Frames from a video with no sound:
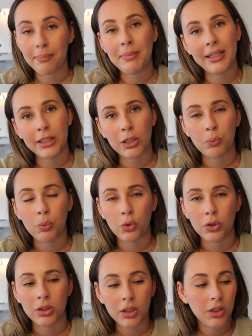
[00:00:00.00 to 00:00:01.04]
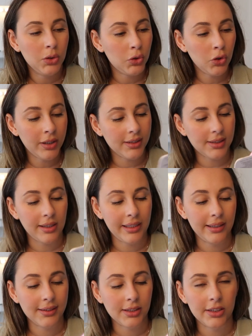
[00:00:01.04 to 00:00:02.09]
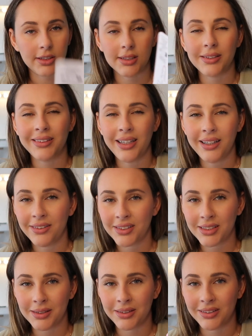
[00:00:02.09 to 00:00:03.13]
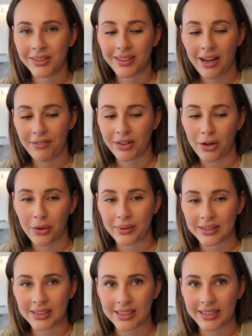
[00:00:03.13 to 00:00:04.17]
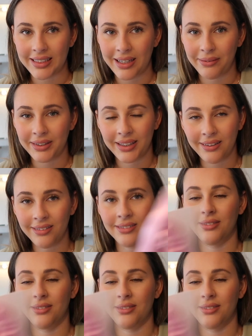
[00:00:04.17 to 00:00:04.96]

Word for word: a million and one tutorials on heatless curls. So yeah, I'm just going to have a go and see how I get on.